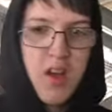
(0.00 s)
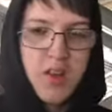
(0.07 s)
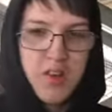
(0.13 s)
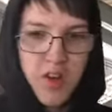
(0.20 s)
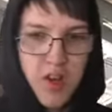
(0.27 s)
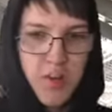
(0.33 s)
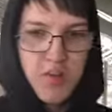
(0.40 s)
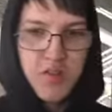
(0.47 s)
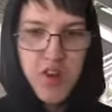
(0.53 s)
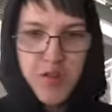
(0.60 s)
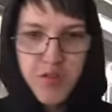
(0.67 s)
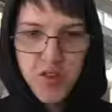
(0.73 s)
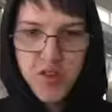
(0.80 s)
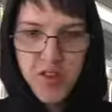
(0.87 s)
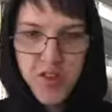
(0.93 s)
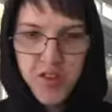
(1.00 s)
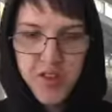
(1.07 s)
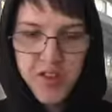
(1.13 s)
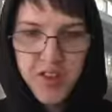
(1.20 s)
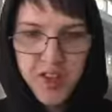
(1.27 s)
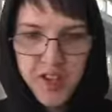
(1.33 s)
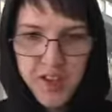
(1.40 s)
Thomas Jefferson's
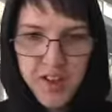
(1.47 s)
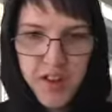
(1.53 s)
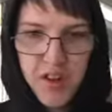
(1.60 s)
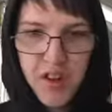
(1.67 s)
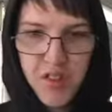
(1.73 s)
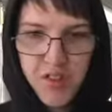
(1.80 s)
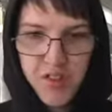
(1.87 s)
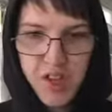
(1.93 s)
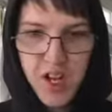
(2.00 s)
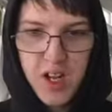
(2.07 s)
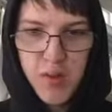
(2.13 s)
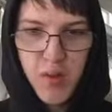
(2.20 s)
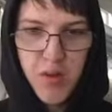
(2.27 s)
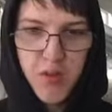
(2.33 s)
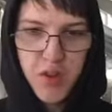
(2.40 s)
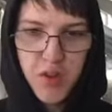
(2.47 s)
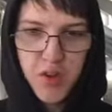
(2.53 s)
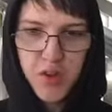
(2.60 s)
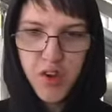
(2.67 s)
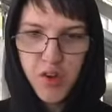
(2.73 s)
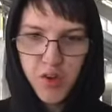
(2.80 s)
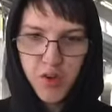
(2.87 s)
Secretary of State, refused
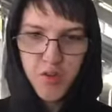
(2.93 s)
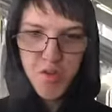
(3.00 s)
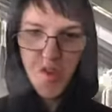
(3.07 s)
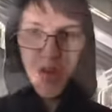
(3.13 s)
to do so.